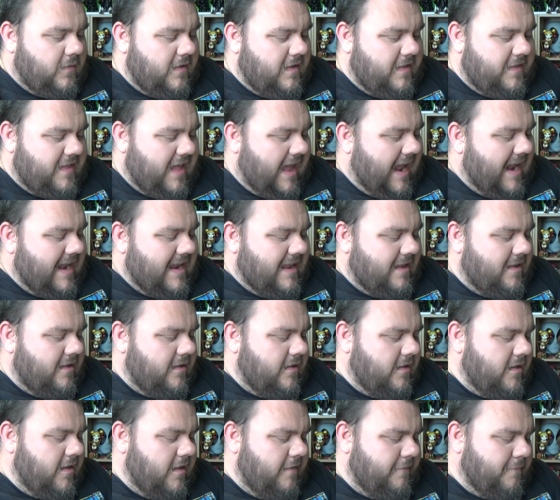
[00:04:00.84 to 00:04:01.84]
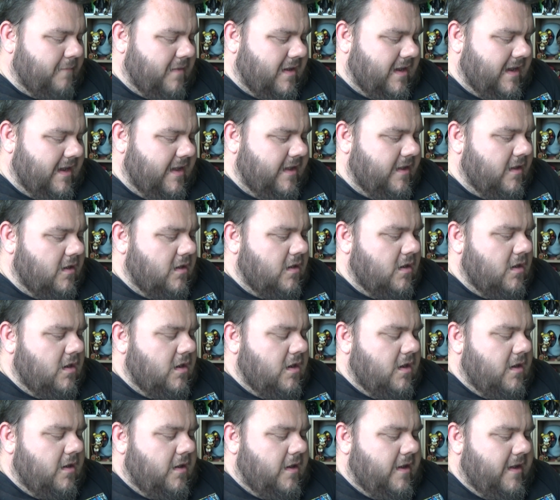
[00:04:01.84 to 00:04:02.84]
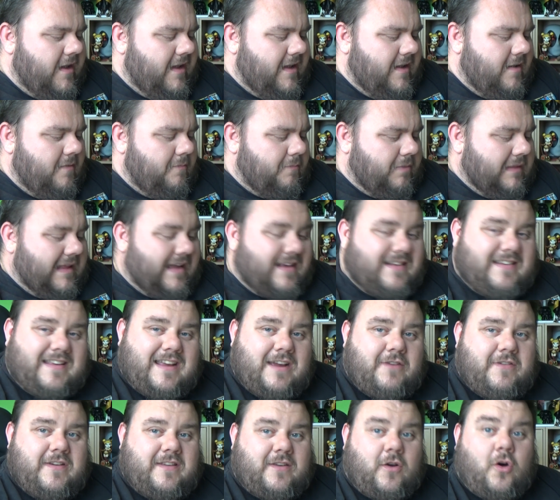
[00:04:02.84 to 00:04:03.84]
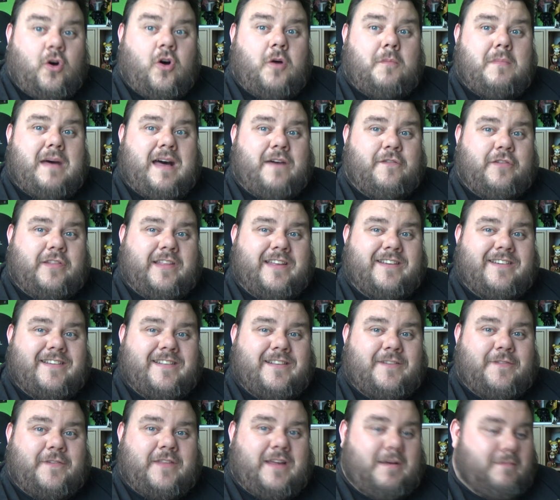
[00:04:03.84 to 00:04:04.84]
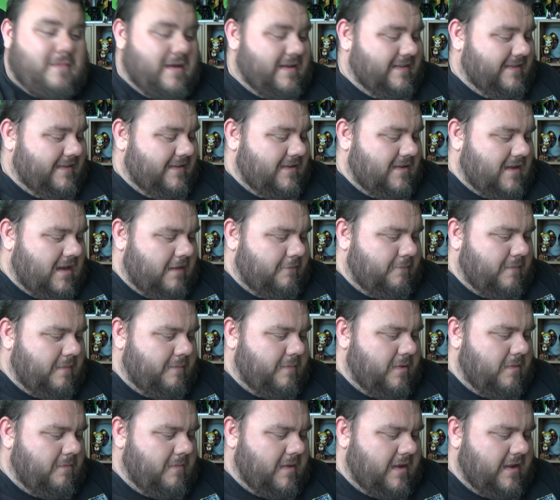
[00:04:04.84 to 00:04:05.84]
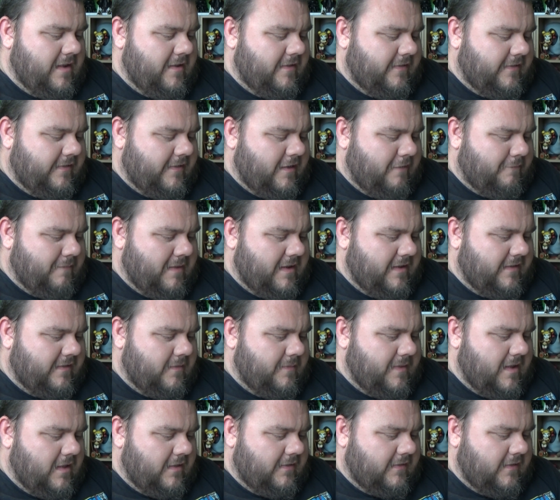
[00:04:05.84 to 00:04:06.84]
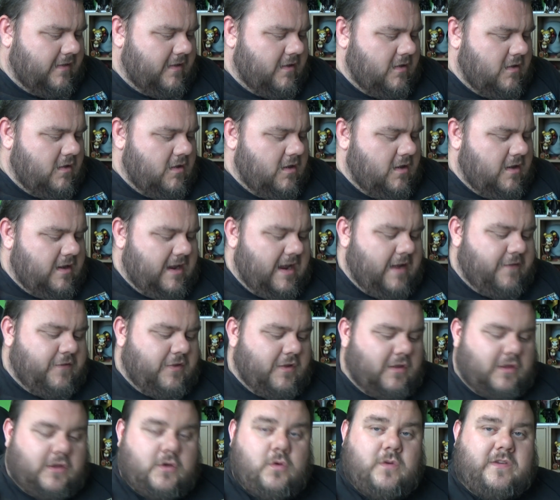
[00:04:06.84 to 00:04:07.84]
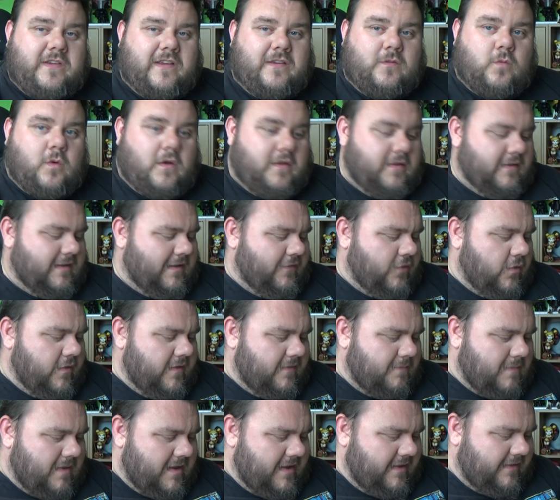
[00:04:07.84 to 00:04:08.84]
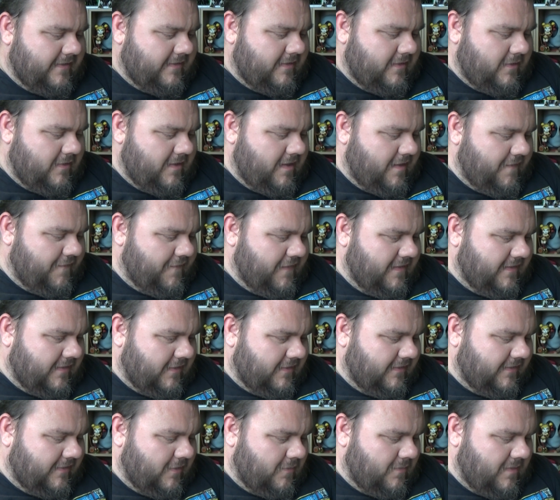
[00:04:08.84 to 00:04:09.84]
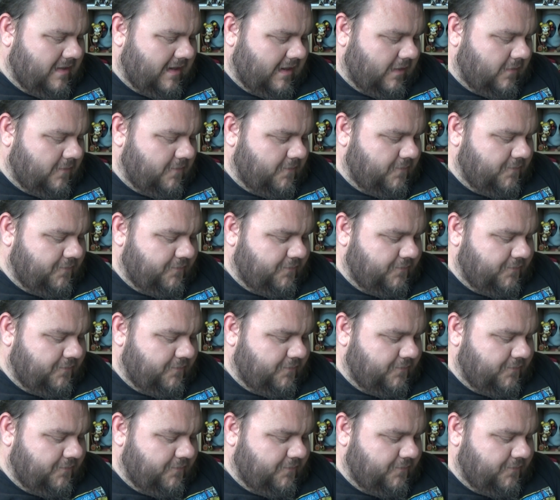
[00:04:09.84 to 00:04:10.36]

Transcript: with any of my uh, Black Series or Marvel Legends for that matter. I've been managed. I've managed to be able to, even the loosest ones, I've always managed to uh, fit on somehow.